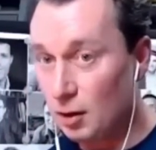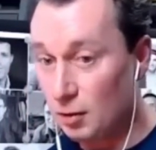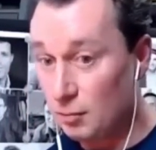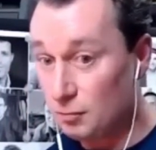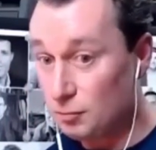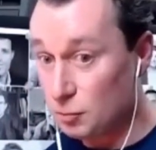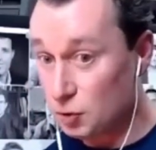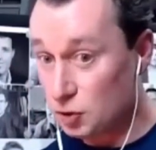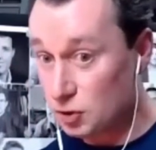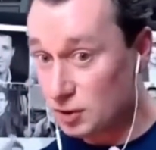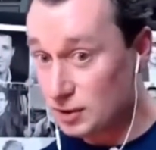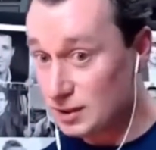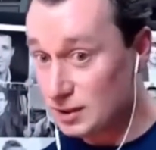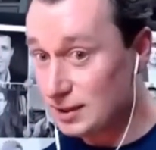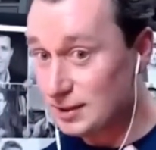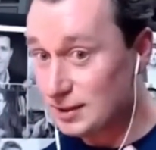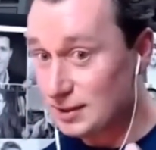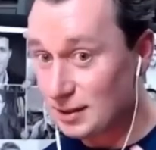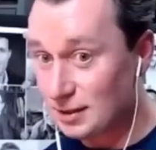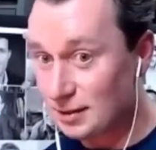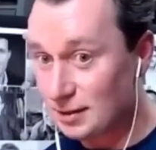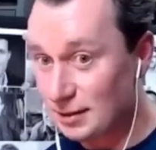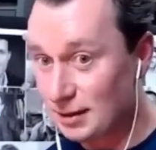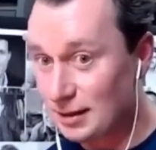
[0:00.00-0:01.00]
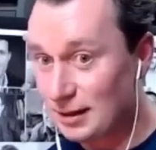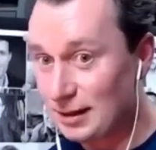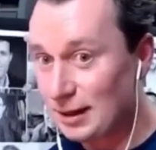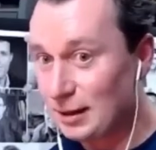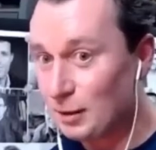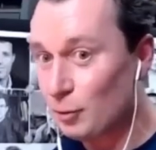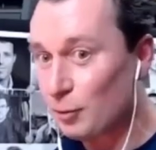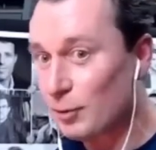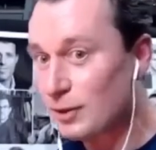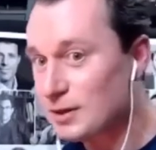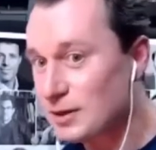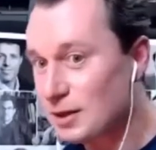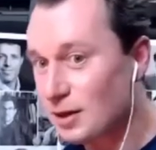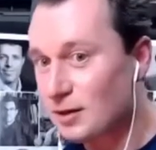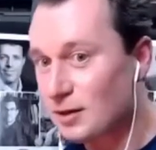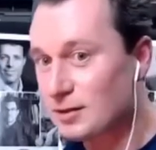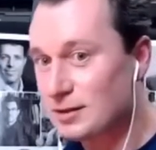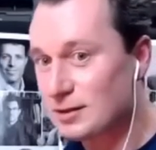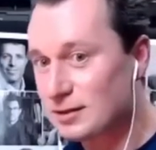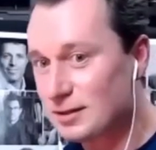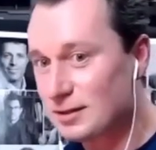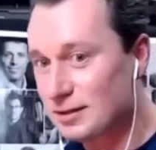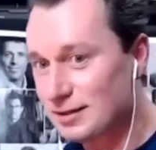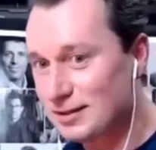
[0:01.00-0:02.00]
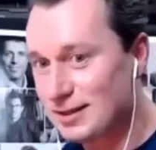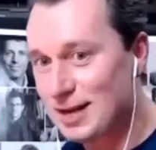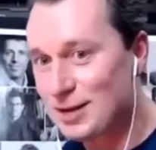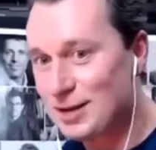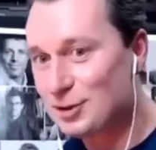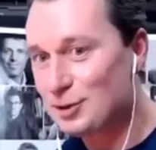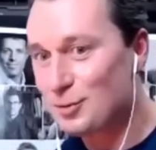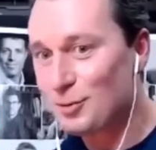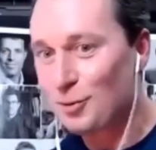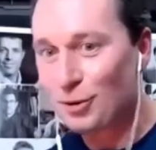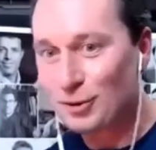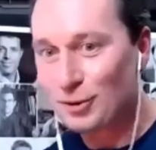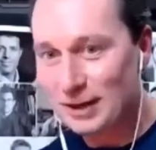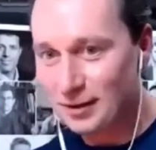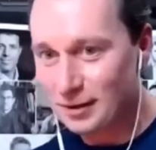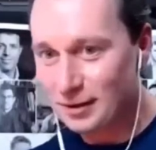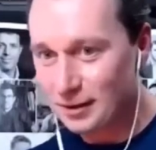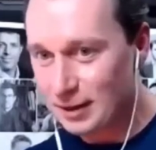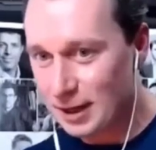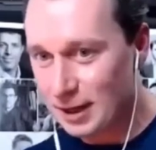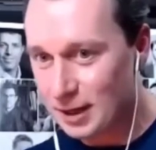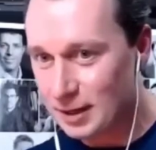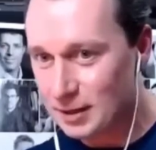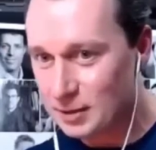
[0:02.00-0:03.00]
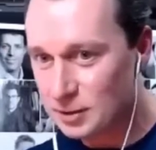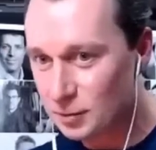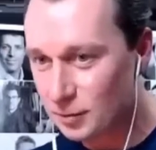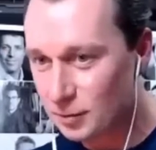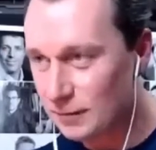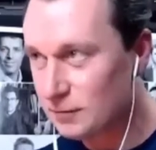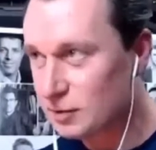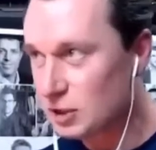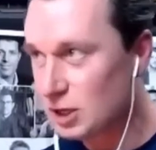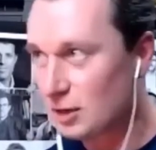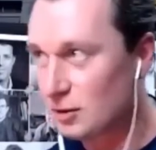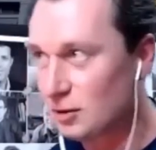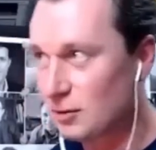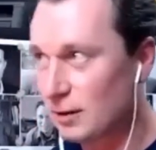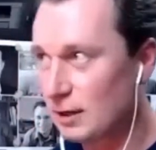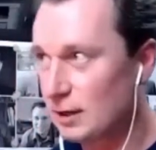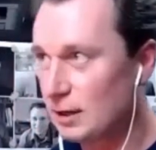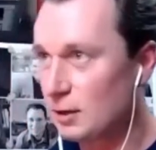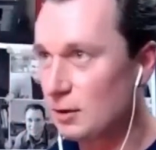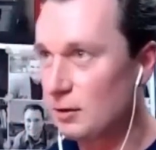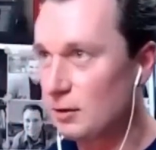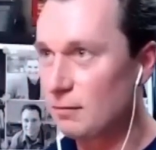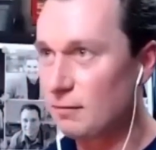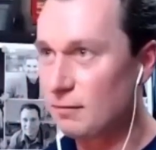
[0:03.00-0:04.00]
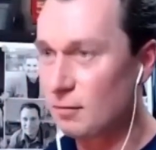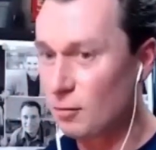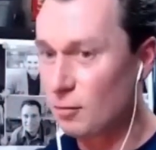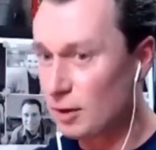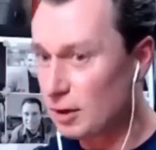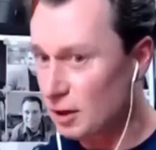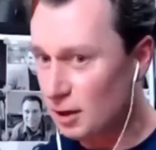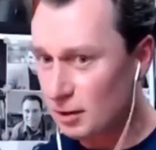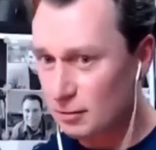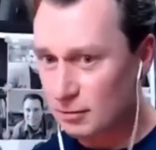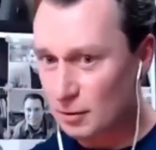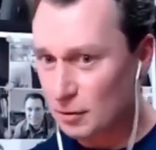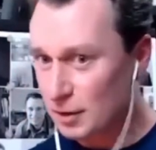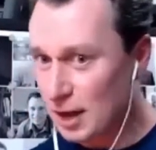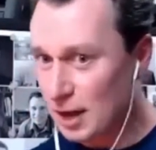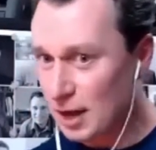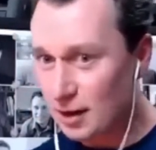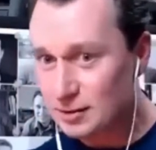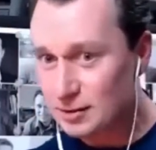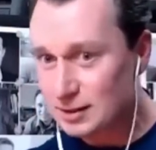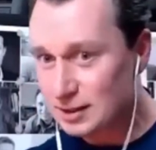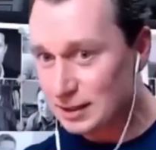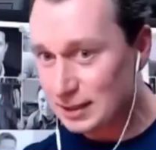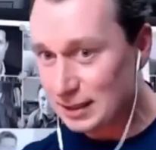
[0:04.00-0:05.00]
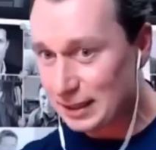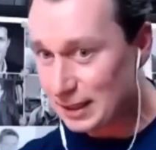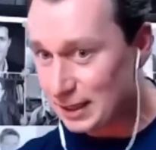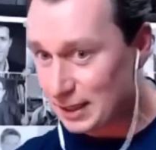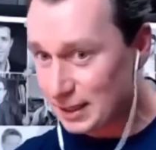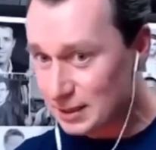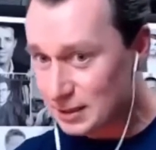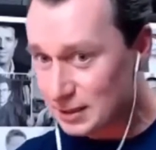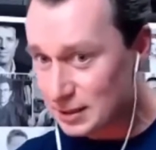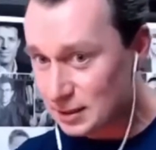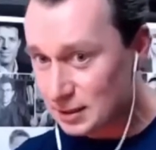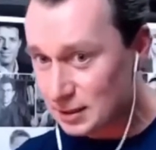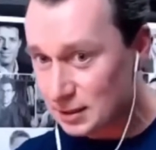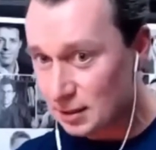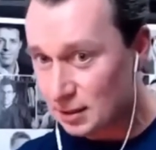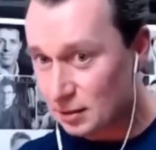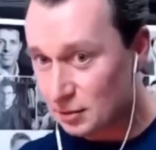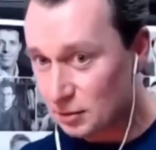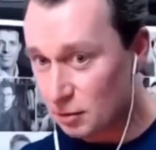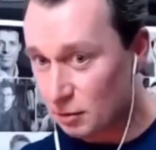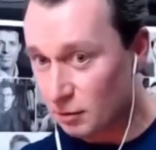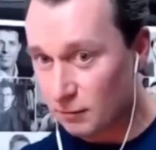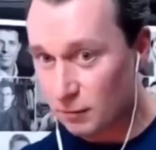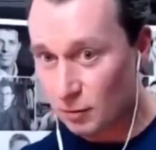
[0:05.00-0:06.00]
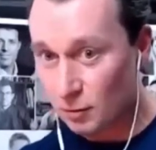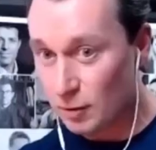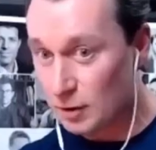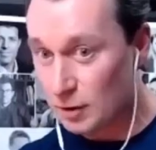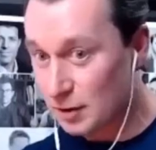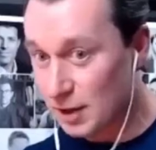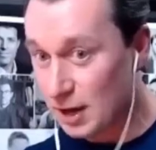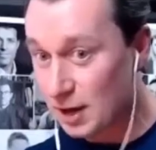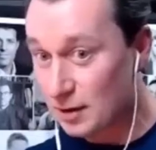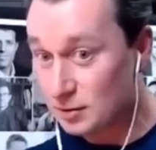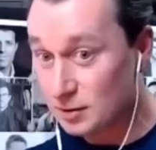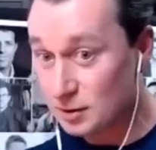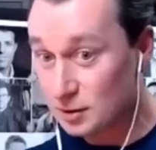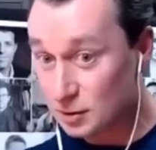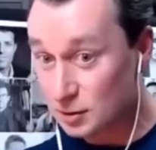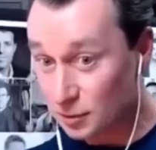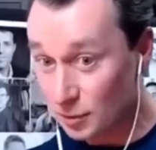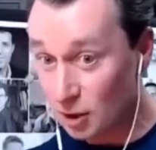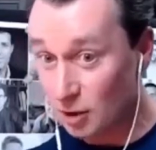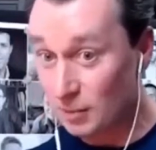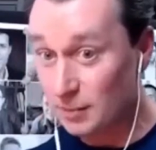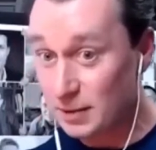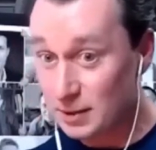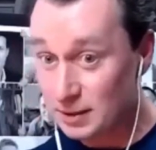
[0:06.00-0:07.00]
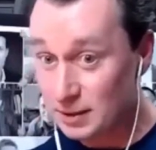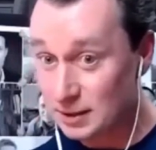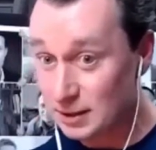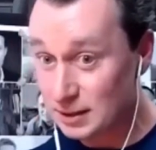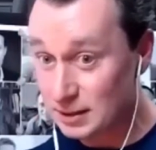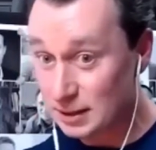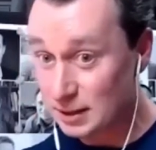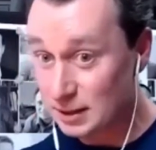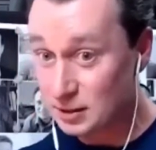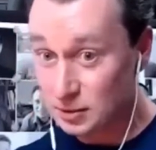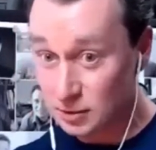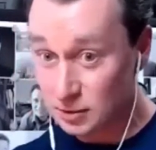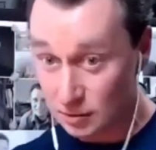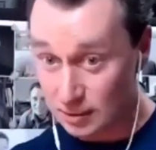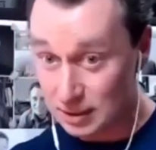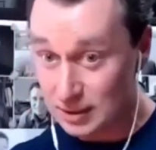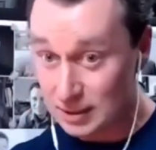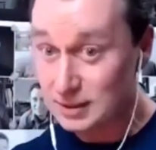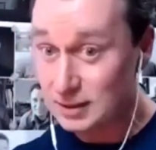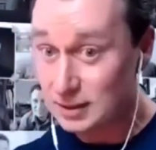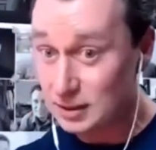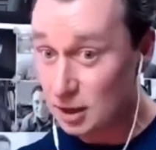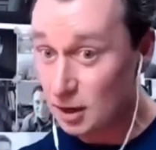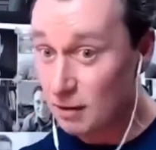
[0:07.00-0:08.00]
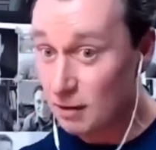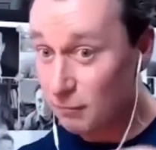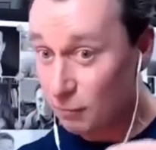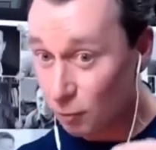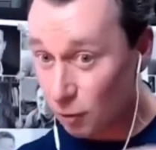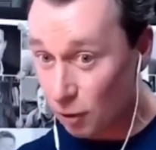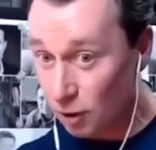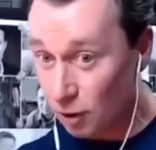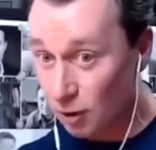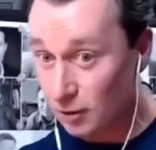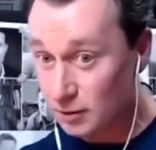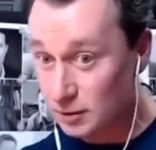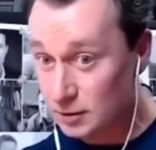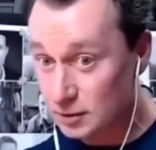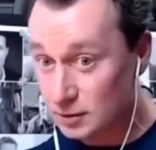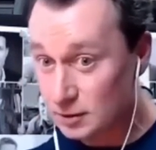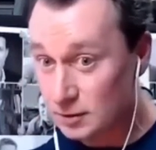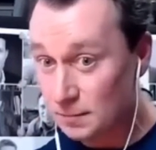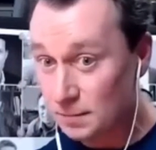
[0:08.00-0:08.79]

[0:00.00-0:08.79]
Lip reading: just as a little results testimonial case, we've generated over 100,000 leads to over 1,000 small businesses. So this stuff works.